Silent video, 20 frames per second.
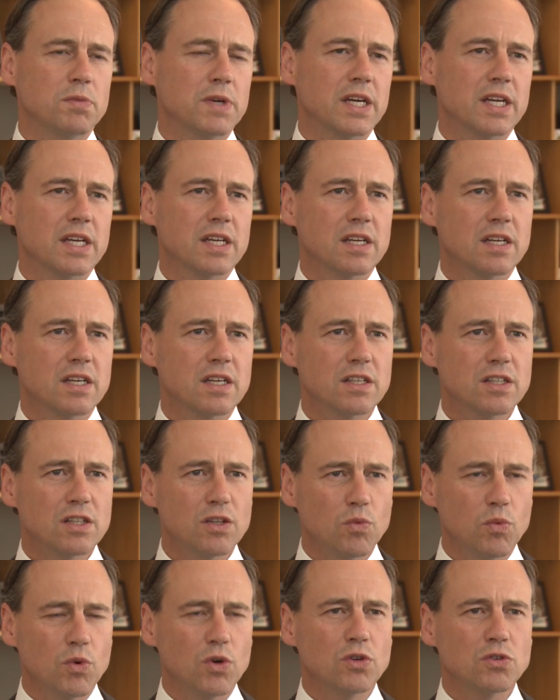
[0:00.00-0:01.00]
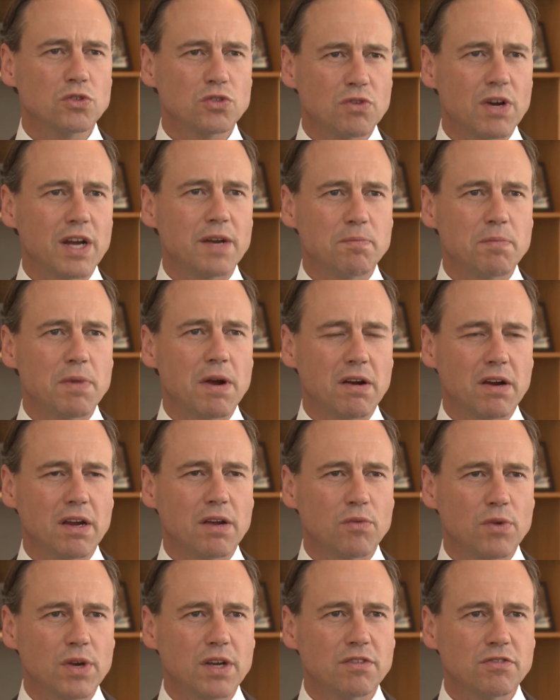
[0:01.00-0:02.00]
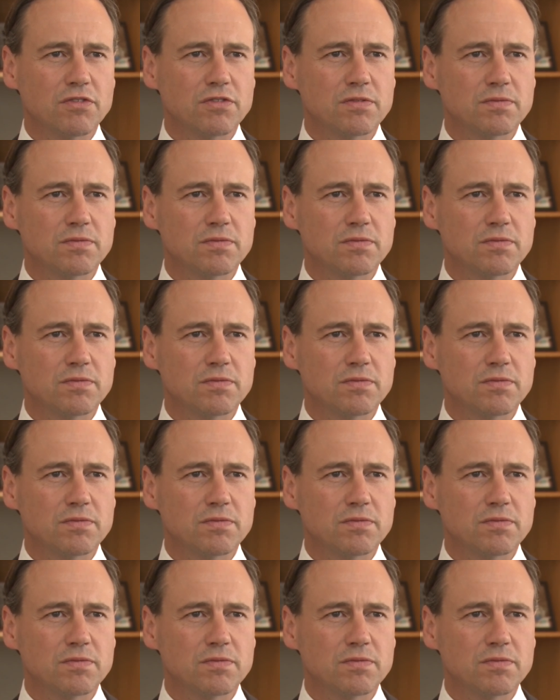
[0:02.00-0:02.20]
be the world's Great Barrier Reef.